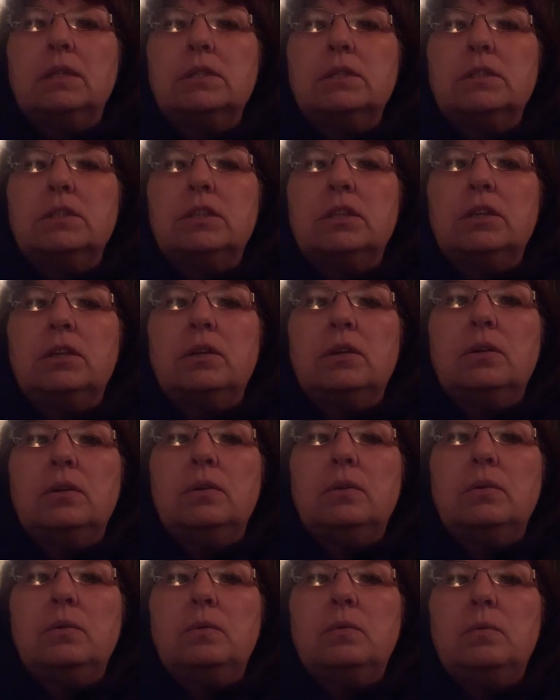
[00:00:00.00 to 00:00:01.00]

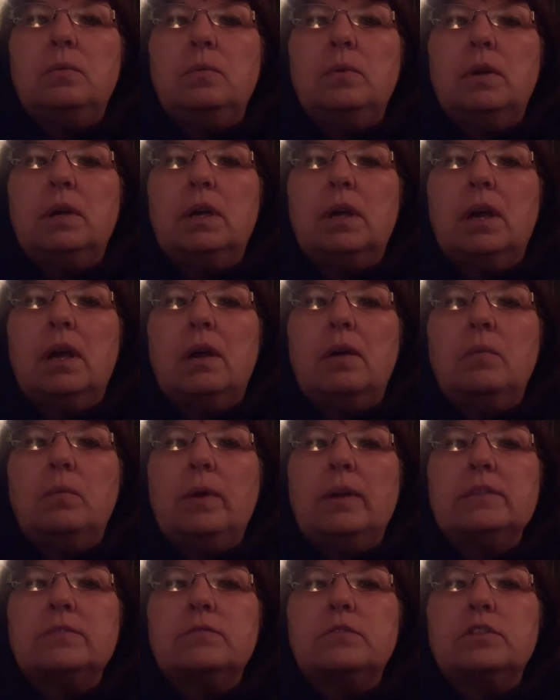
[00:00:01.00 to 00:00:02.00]
to
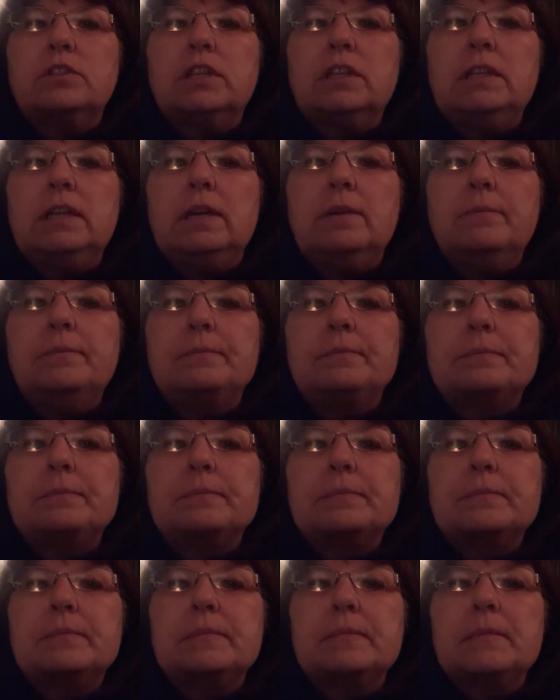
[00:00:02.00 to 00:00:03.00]
West Virginia.
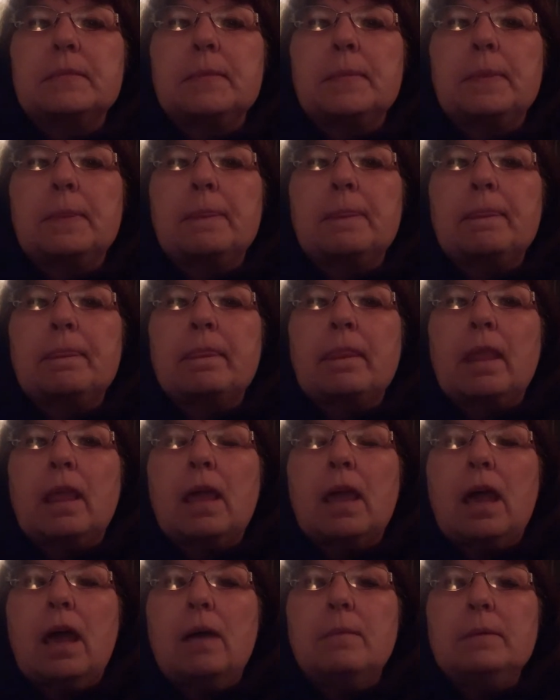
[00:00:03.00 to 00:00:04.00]

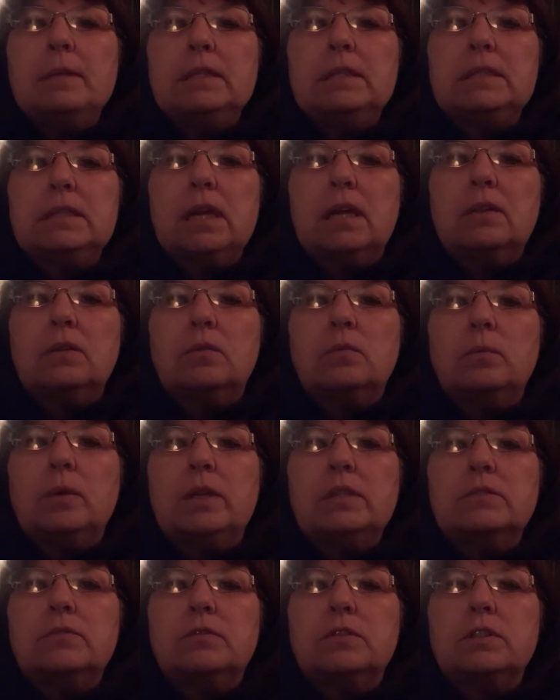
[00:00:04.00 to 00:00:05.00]
I'm in southern
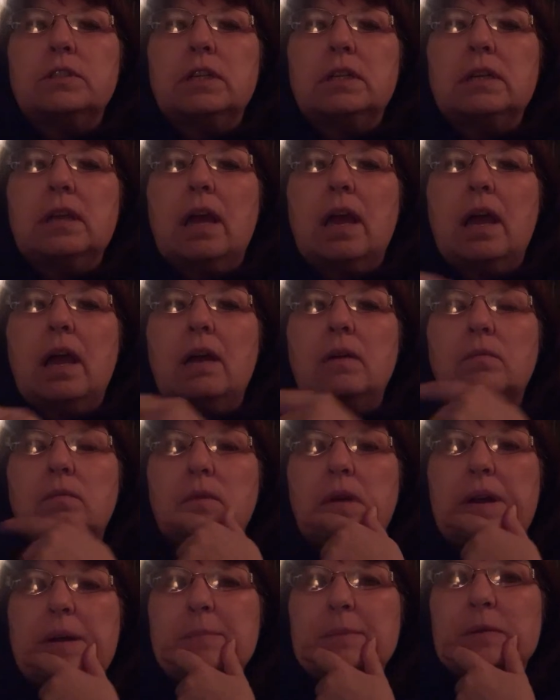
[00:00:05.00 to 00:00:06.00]
West Virginia.
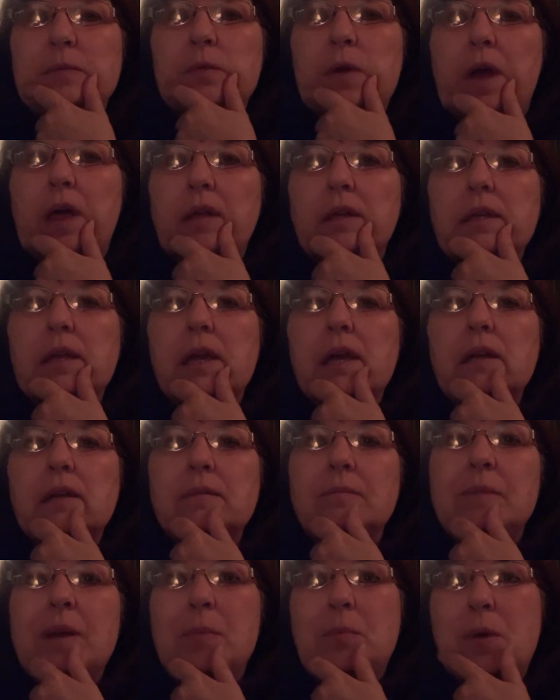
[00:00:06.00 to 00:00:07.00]
I'm in Raleigh
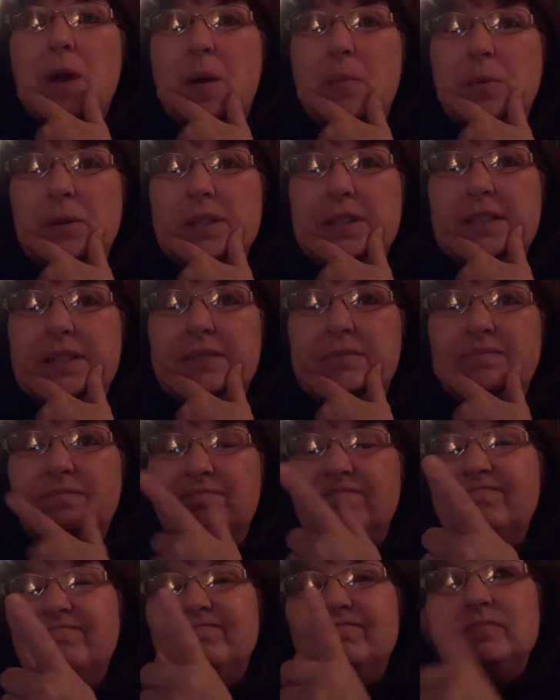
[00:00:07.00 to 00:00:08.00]
County. My property
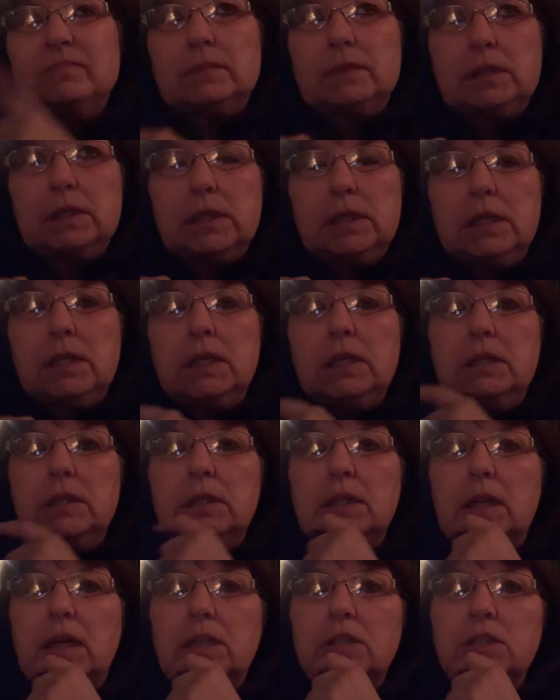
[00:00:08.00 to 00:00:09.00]

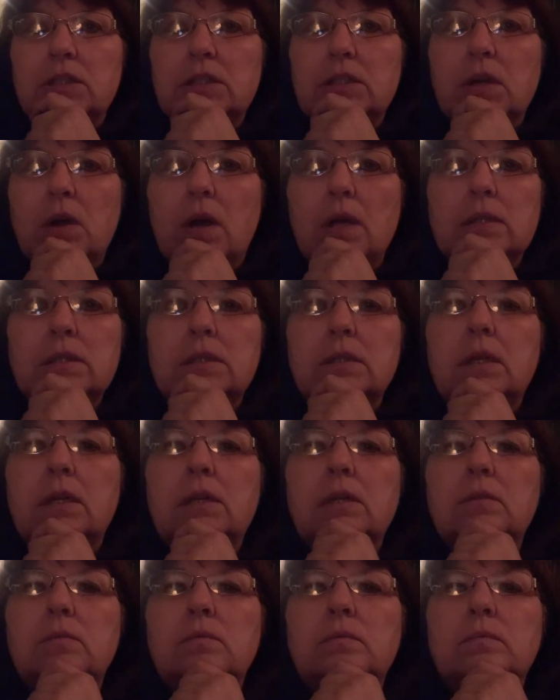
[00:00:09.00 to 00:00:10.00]
that I just got's
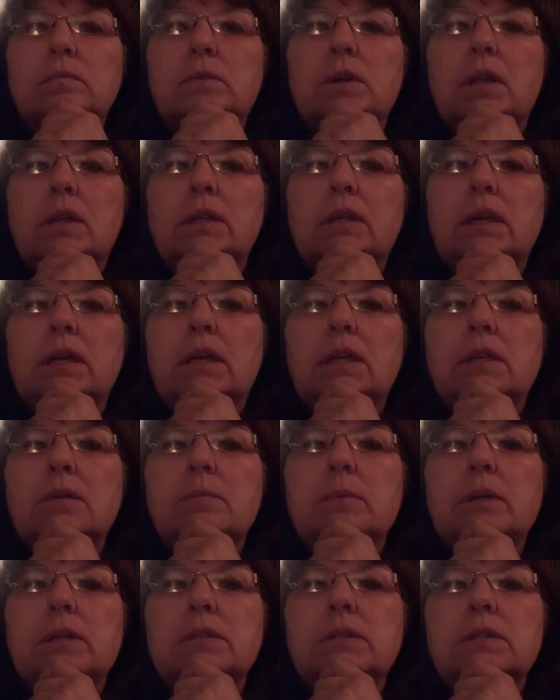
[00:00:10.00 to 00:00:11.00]
not in Raleigh County,
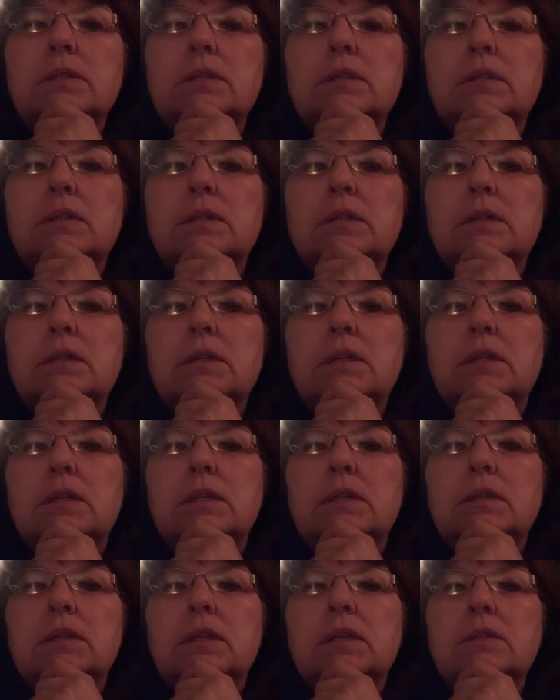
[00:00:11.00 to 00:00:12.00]
but
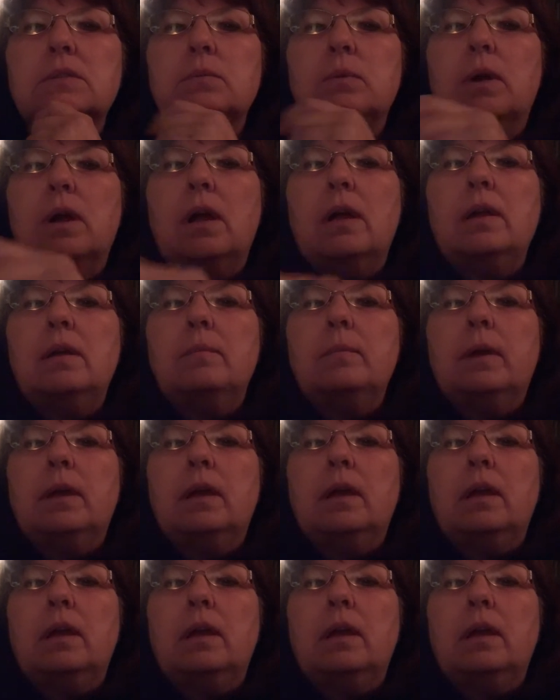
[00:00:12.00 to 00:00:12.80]
that's where I am.